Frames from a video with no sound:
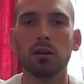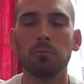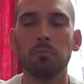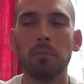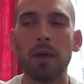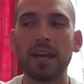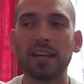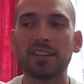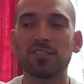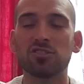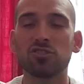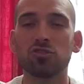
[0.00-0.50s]

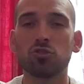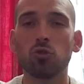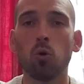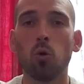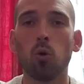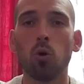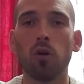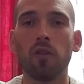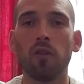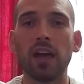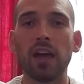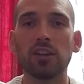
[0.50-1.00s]
make
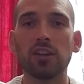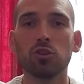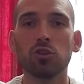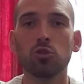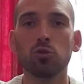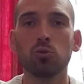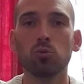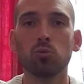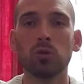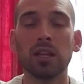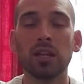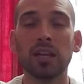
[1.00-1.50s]
sure that
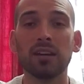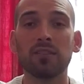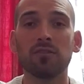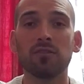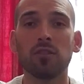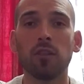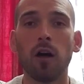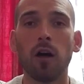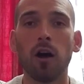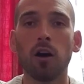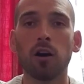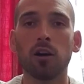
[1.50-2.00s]
you live
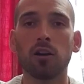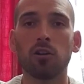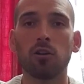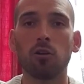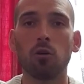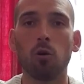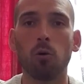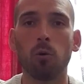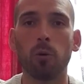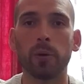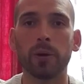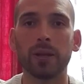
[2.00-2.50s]
longer,
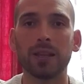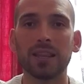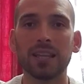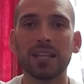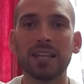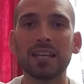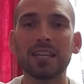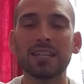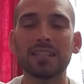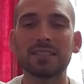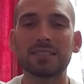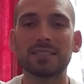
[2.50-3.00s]
or at
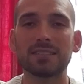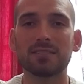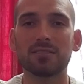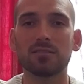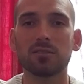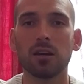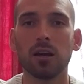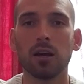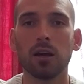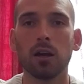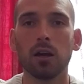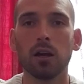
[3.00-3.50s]
least
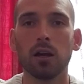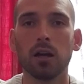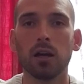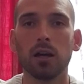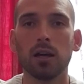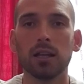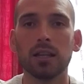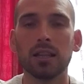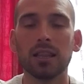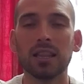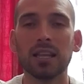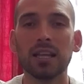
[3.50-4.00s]

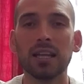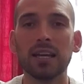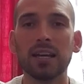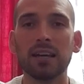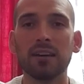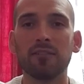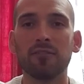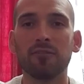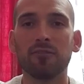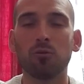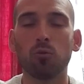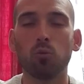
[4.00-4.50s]

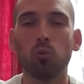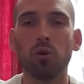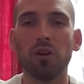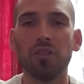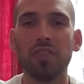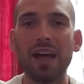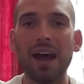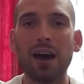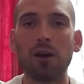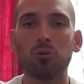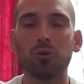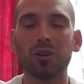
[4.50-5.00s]
live
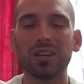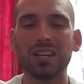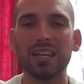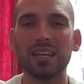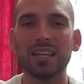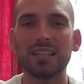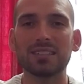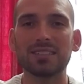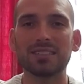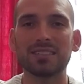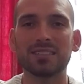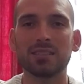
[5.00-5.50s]
without
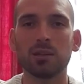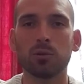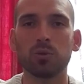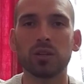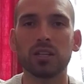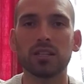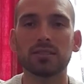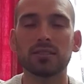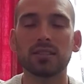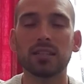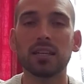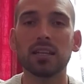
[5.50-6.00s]

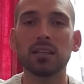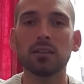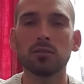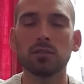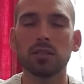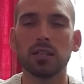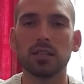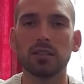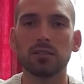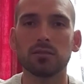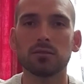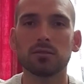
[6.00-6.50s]
serious
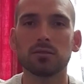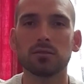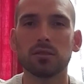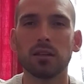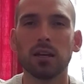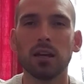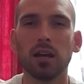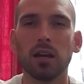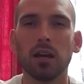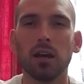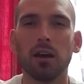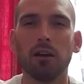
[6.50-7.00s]
illness,
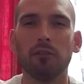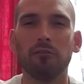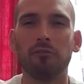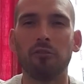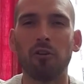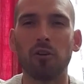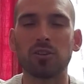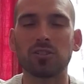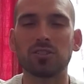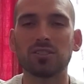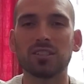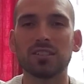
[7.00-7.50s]

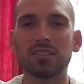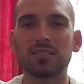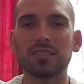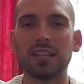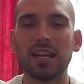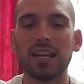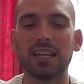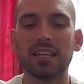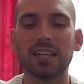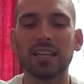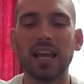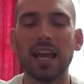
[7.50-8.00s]
versus
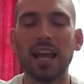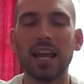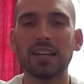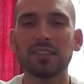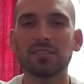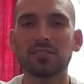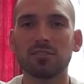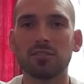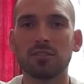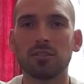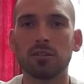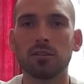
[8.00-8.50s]
a
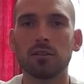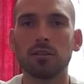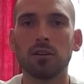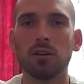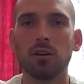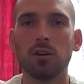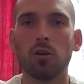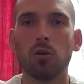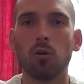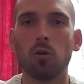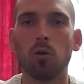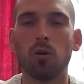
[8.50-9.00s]
cancer
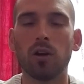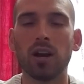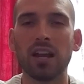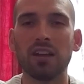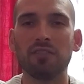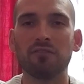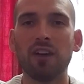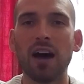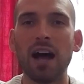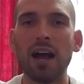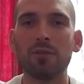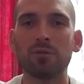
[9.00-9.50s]
or a
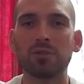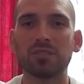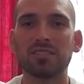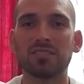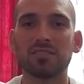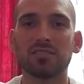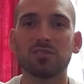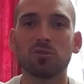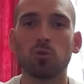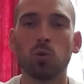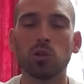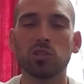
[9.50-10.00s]
virus.
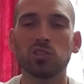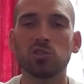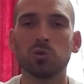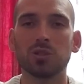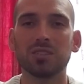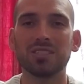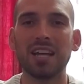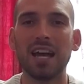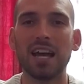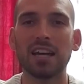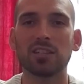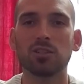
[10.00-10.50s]
This is going to
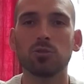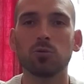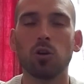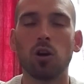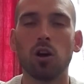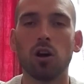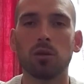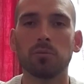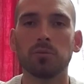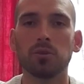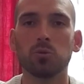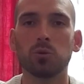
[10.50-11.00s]
attack you,
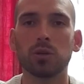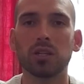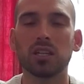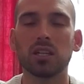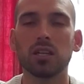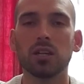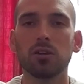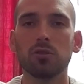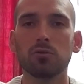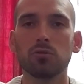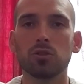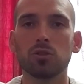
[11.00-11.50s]
harm you, and
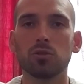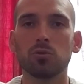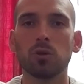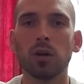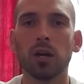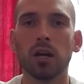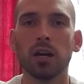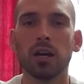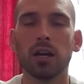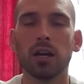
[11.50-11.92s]
kill you.